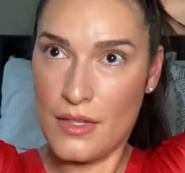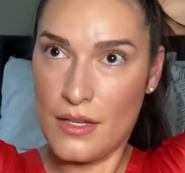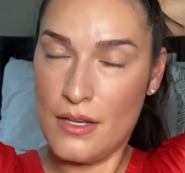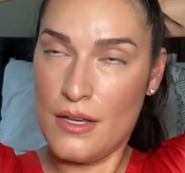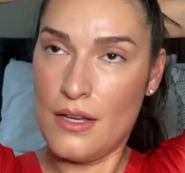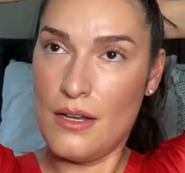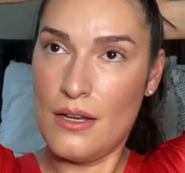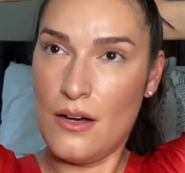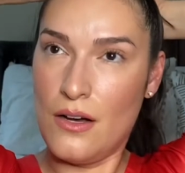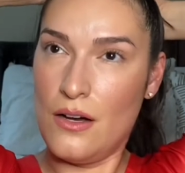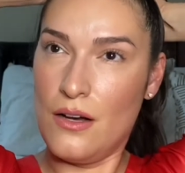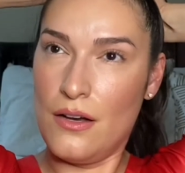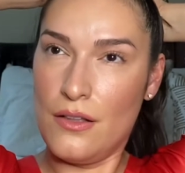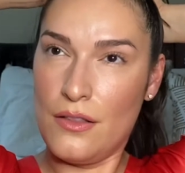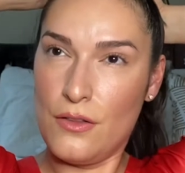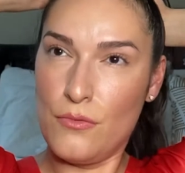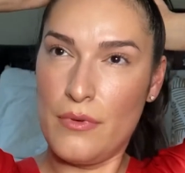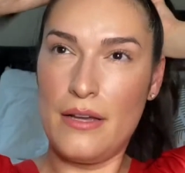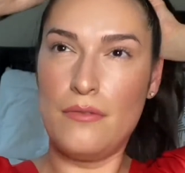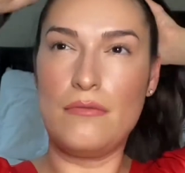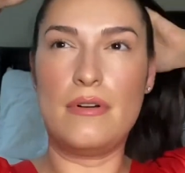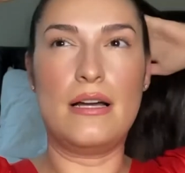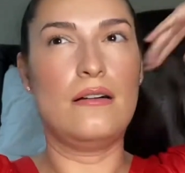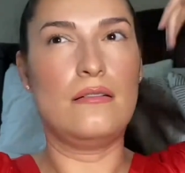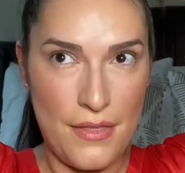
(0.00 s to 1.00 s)
all the way
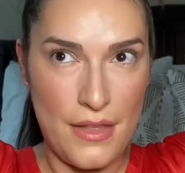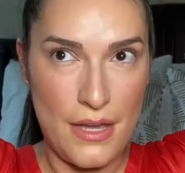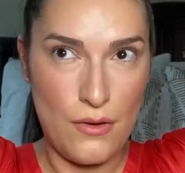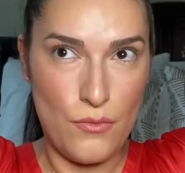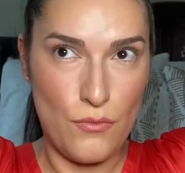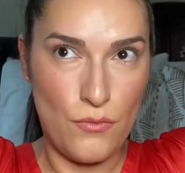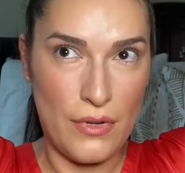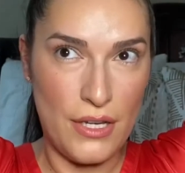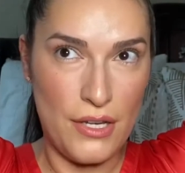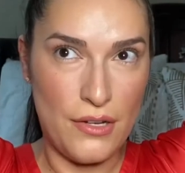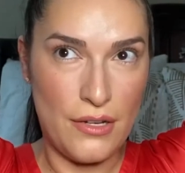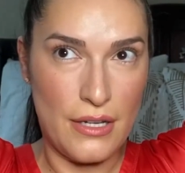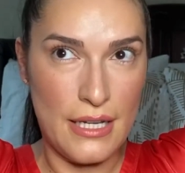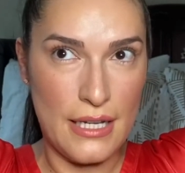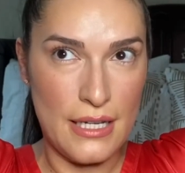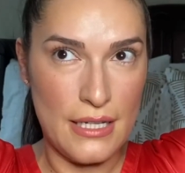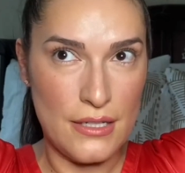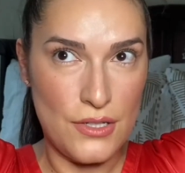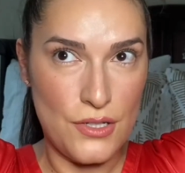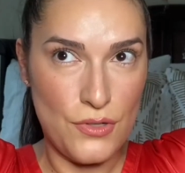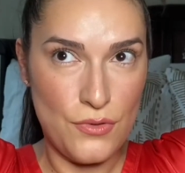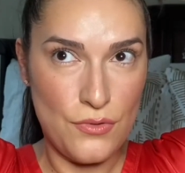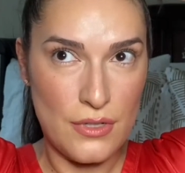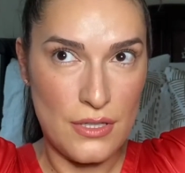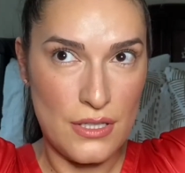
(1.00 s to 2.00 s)
around. And when you get
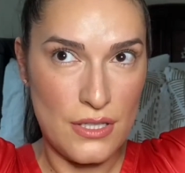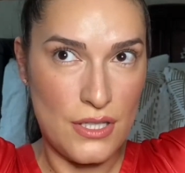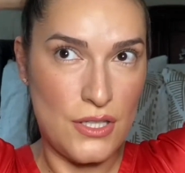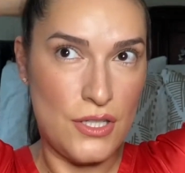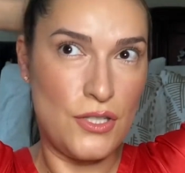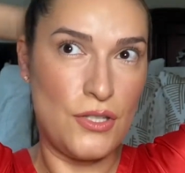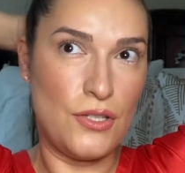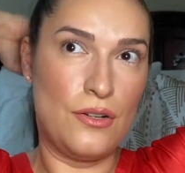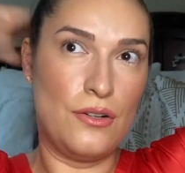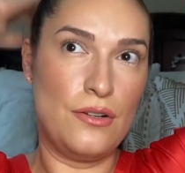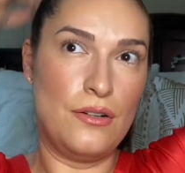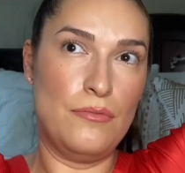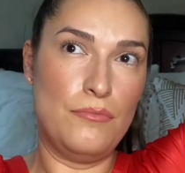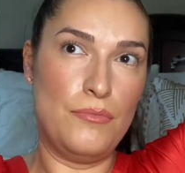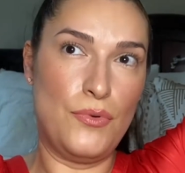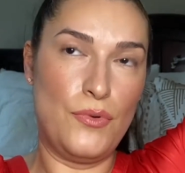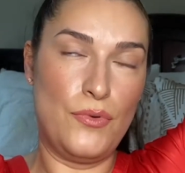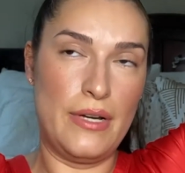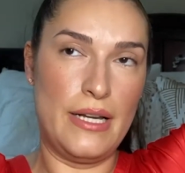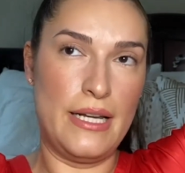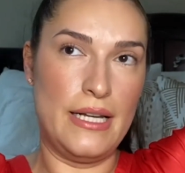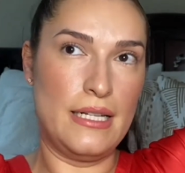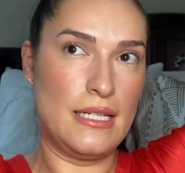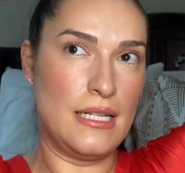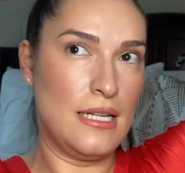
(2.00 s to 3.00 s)
to a certain
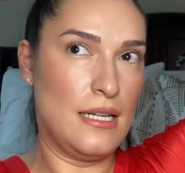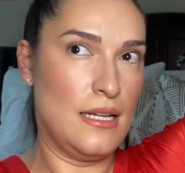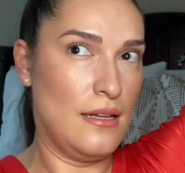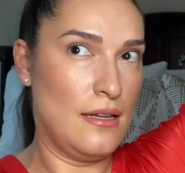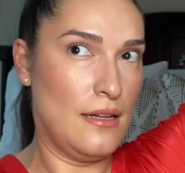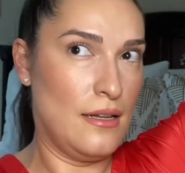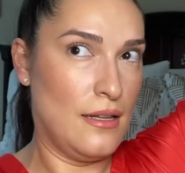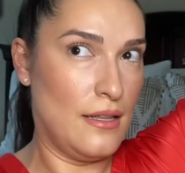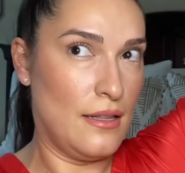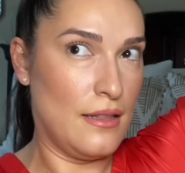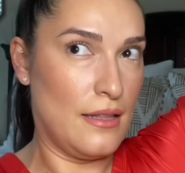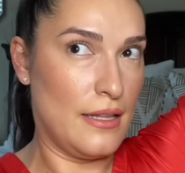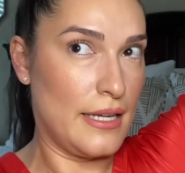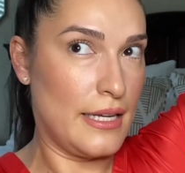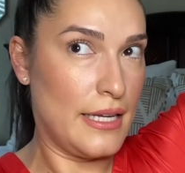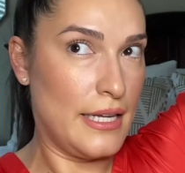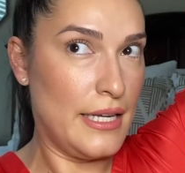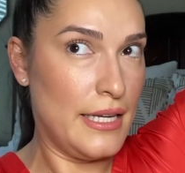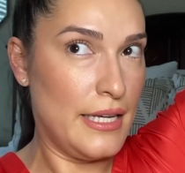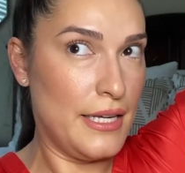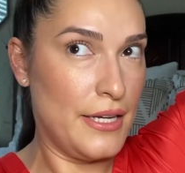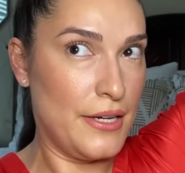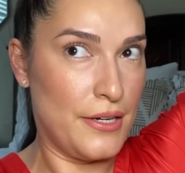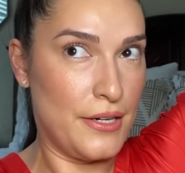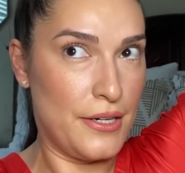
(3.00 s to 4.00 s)
point like
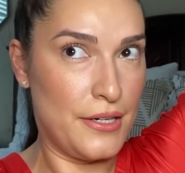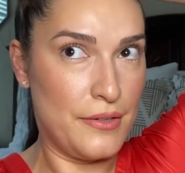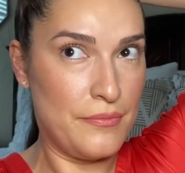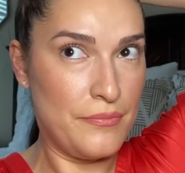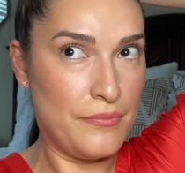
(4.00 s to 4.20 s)
here,